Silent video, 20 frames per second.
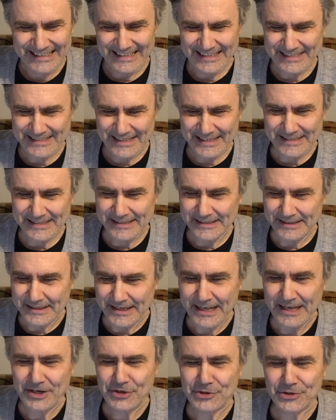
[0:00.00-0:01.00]
it says, The
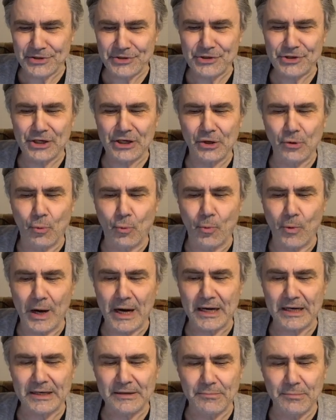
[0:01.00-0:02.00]
nation shall
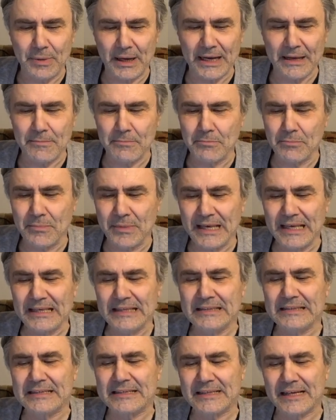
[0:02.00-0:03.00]
walk by
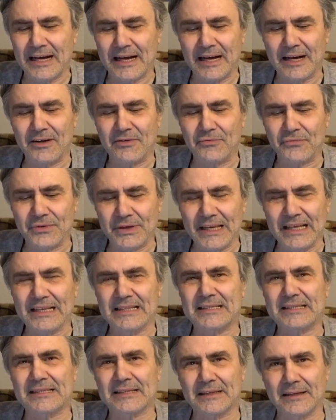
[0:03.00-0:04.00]
means of
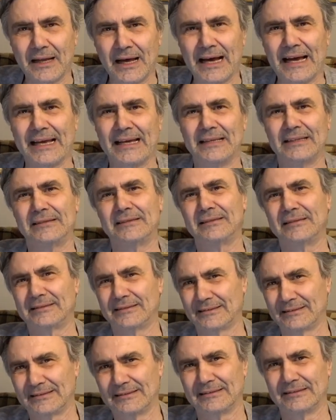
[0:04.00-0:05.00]
its
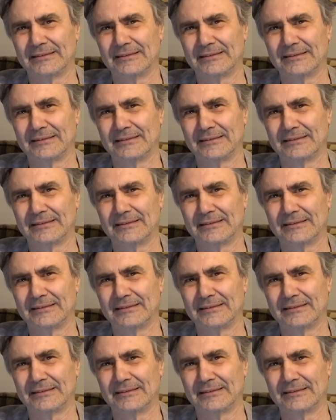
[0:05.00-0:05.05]
light.